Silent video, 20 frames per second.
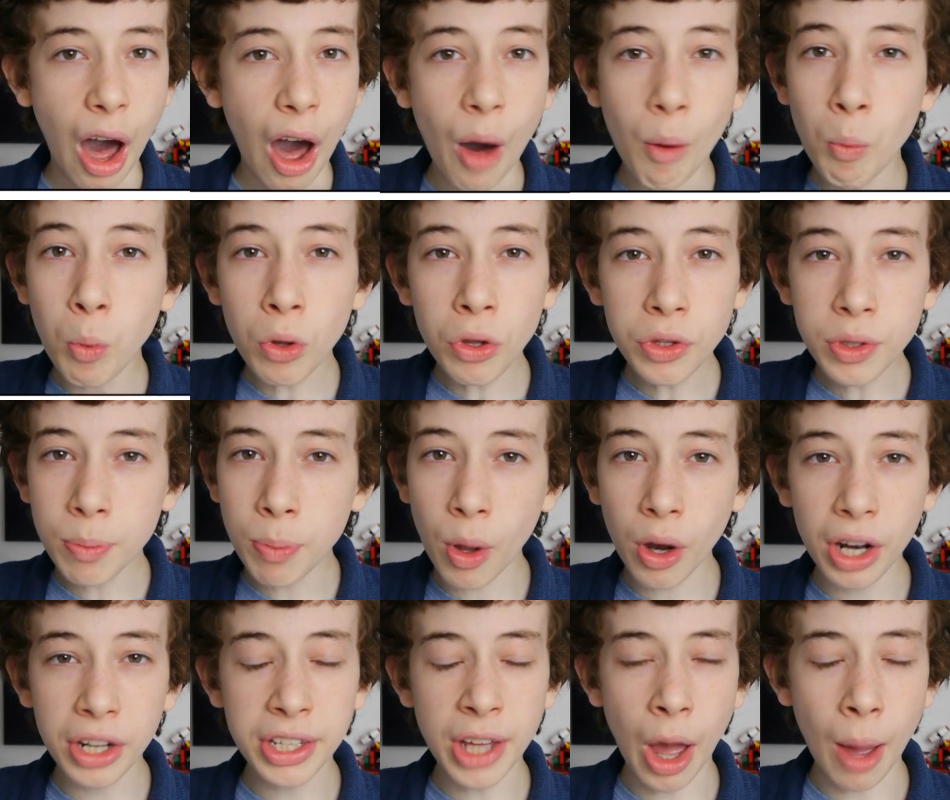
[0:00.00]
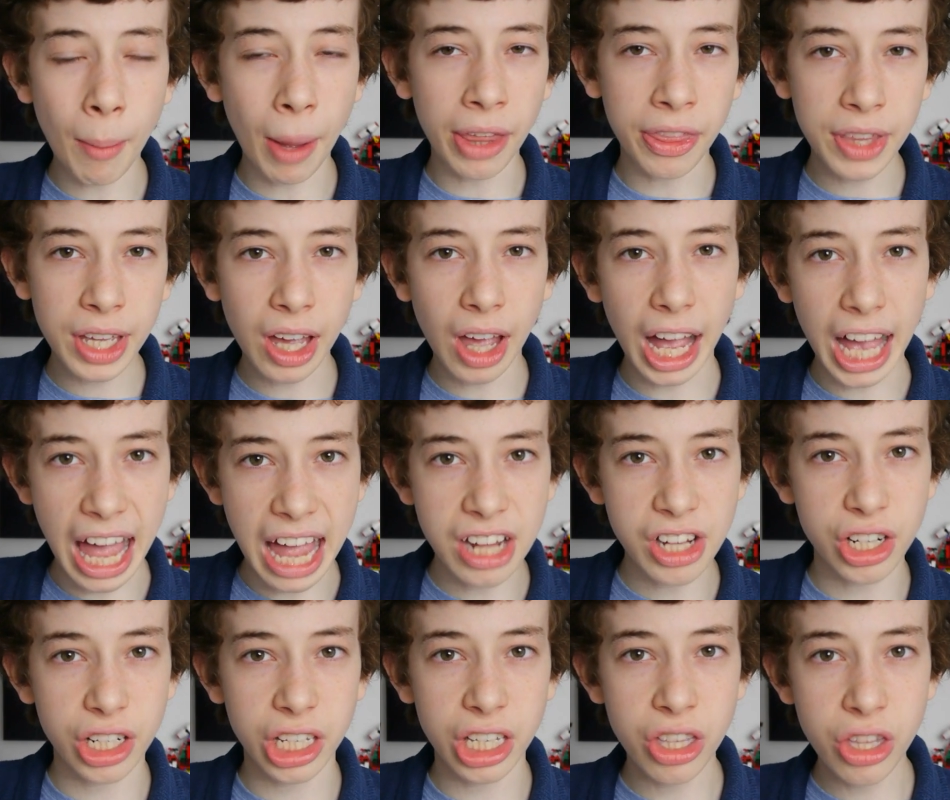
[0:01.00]
Once upon a time I think I
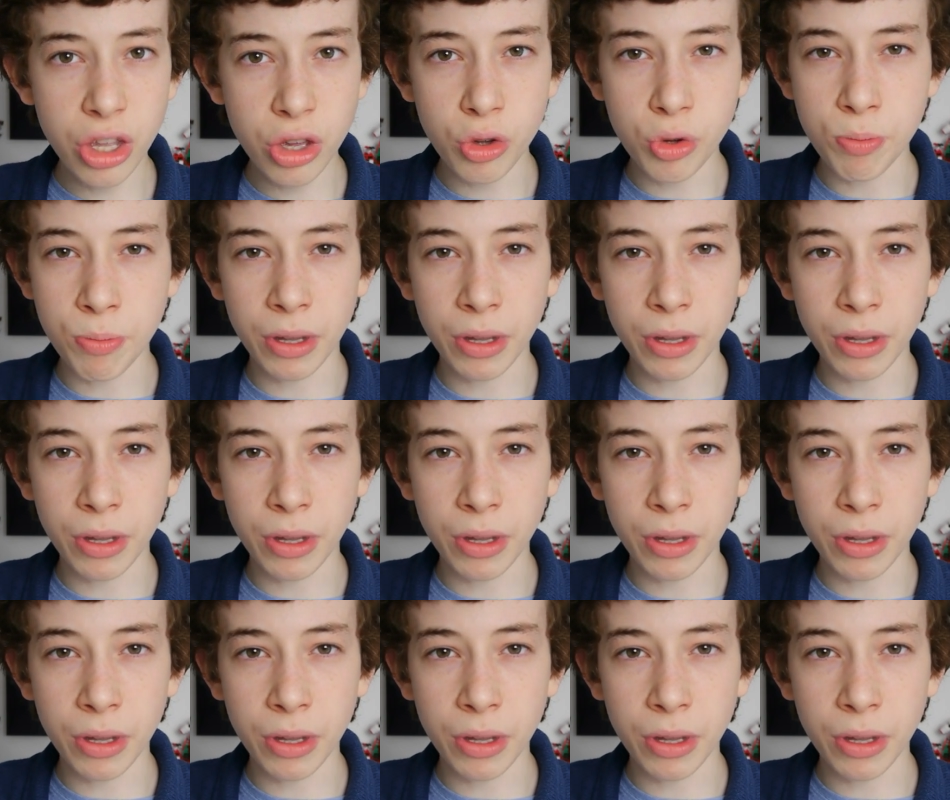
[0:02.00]
actually knew,